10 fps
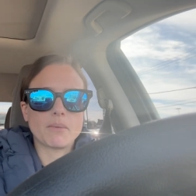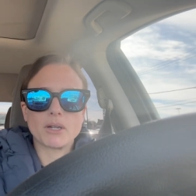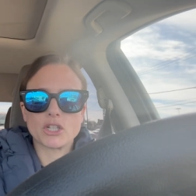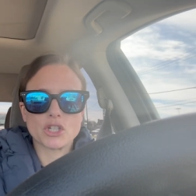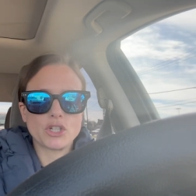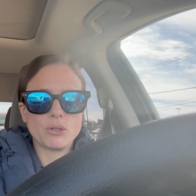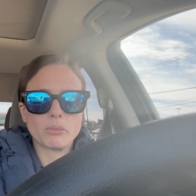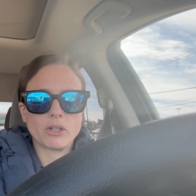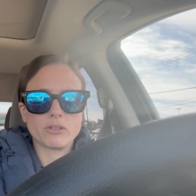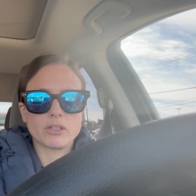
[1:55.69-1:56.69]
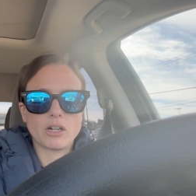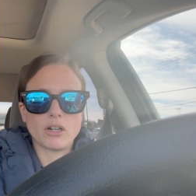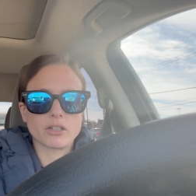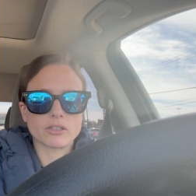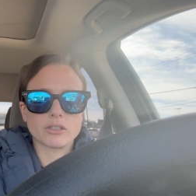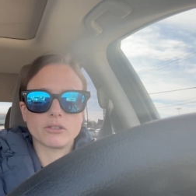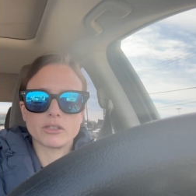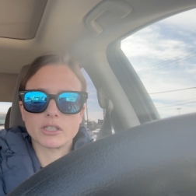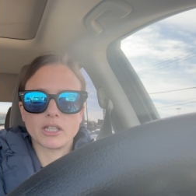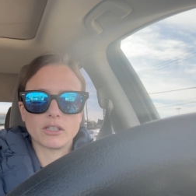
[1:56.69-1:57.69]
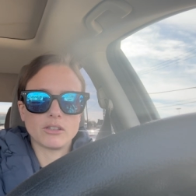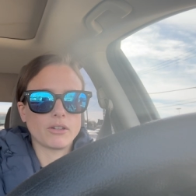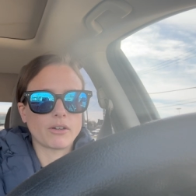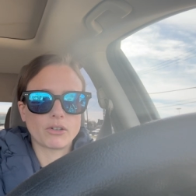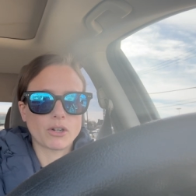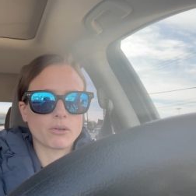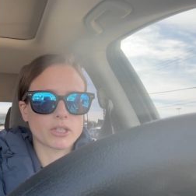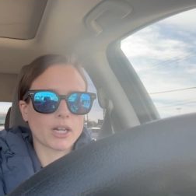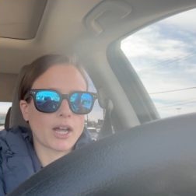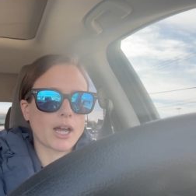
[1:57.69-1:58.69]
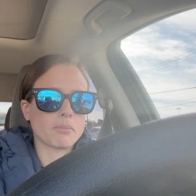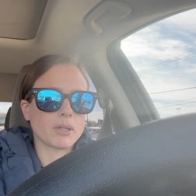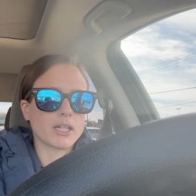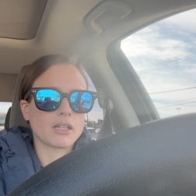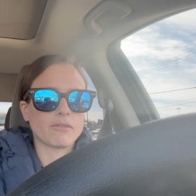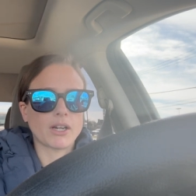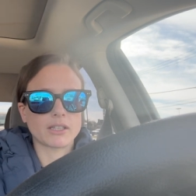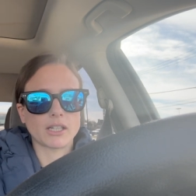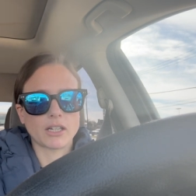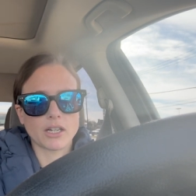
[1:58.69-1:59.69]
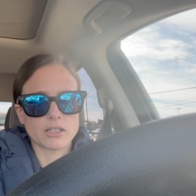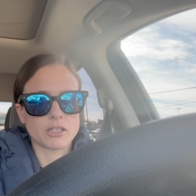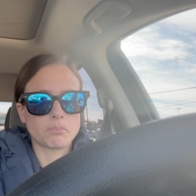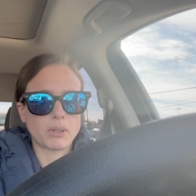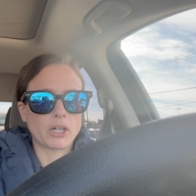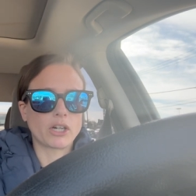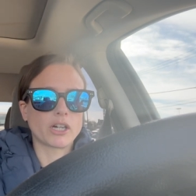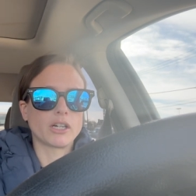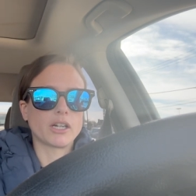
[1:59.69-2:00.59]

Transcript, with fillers: I mean, it's two male dogs, so it's like you never know what's gonna happen. And the fact that Gus is bigger